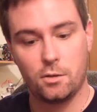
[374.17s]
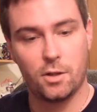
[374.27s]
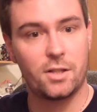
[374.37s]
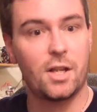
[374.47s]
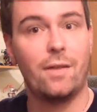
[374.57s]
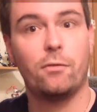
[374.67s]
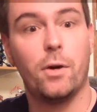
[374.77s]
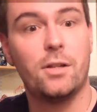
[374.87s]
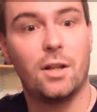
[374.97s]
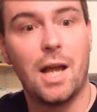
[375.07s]
So that's going to have to
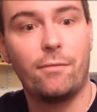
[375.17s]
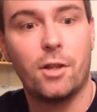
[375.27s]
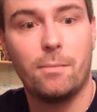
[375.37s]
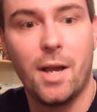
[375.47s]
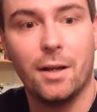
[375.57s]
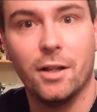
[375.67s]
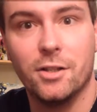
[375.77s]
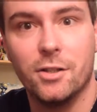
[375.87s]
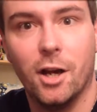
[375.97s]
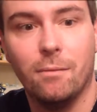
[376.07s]
wait until after the ban
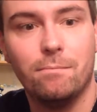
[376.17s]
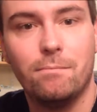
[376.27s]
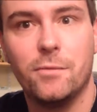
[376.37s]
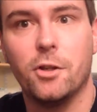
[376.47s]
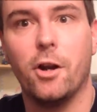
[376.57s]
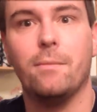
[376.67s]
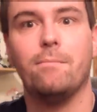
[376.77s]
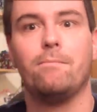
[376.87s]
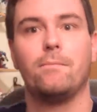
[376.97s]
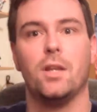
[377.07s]
list, y'all. Sorry.
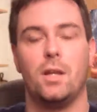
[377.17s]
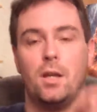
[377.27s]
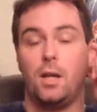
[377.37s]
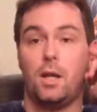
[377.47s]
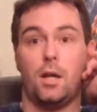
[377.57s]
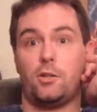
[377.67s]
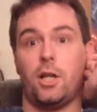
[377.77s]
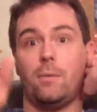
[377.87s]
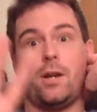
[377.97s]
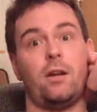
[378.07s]
That's
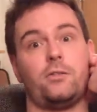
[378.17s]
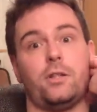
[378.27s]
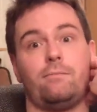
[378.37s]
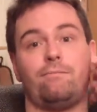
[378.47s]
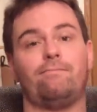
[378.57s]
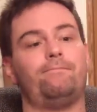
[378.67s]
all I'm announcing.